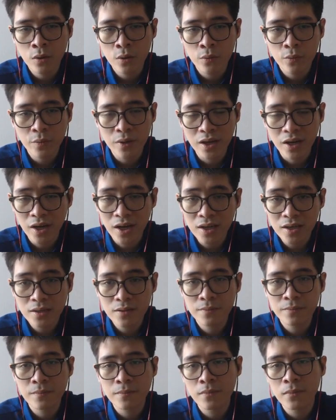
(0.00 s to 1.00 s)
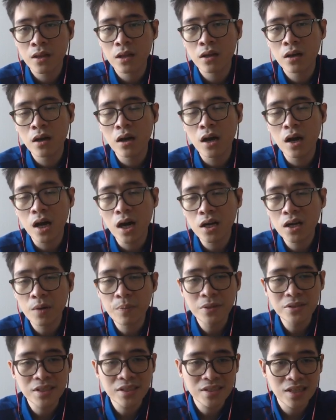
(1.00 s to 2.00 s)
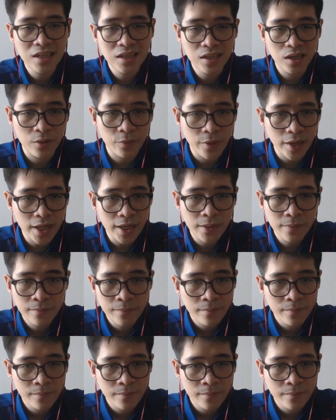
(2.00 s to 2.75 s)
We got an open Sicilian, right?